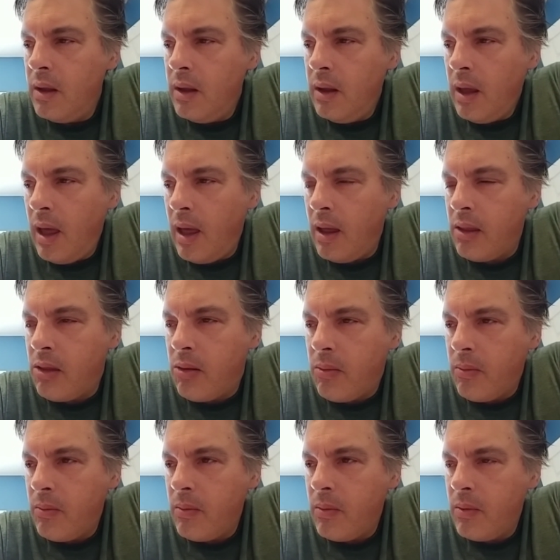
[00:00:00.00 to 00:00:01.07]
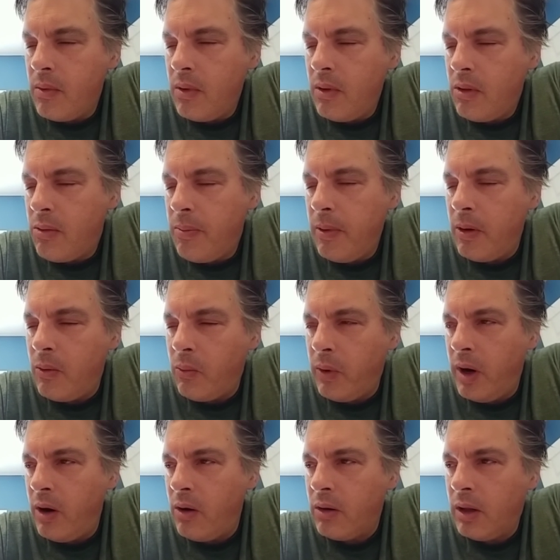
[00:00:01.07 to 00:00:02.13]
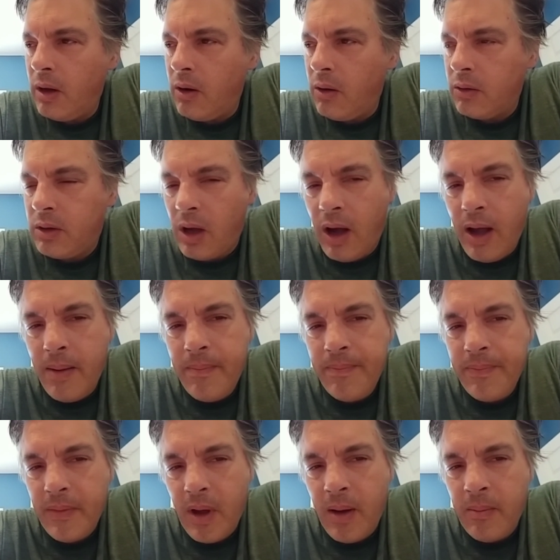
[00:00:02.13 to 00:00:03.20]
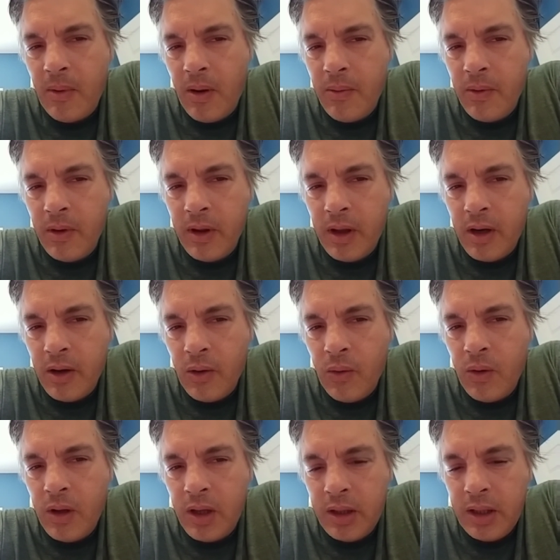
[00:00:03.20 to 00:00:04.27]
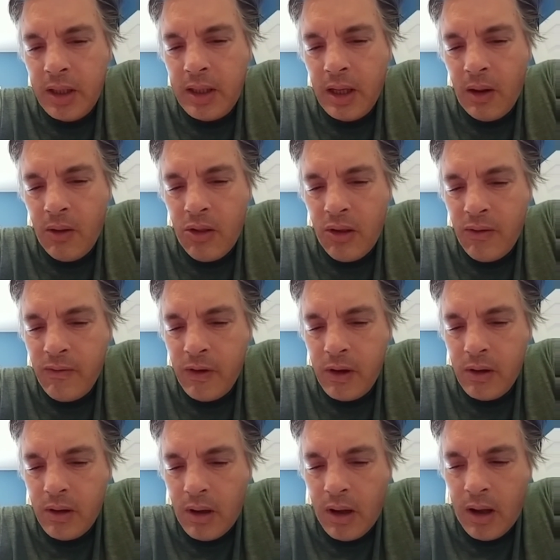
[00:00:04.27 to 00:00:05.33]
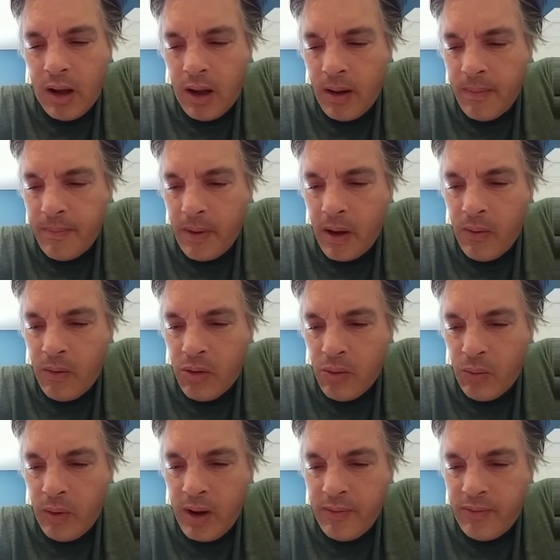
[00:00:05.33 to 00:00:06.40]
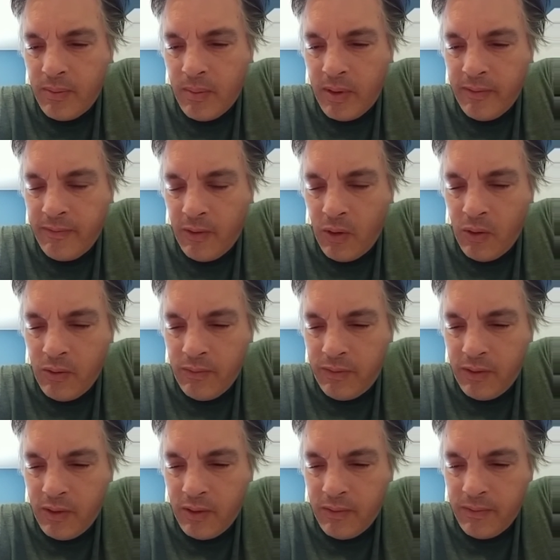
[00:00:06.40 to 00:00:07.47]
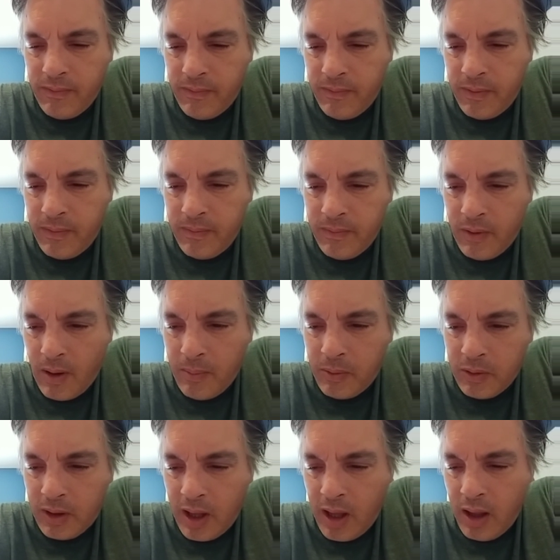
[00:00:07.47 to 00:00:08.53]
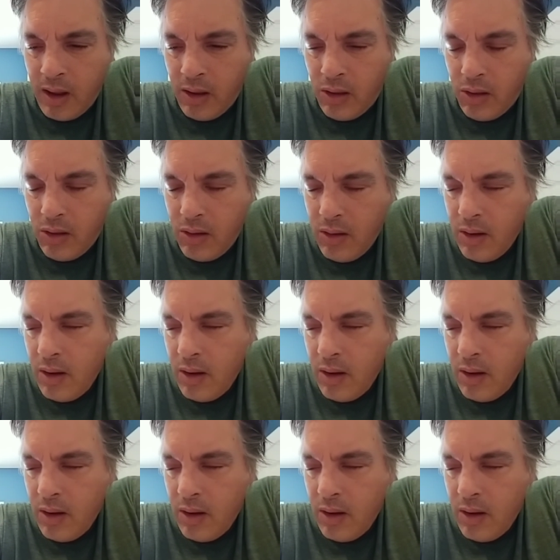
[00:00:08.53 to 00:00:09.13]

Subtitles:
It's been a weird little time. I'm not really going to go into the details of it. I was away from my phone for a couple days.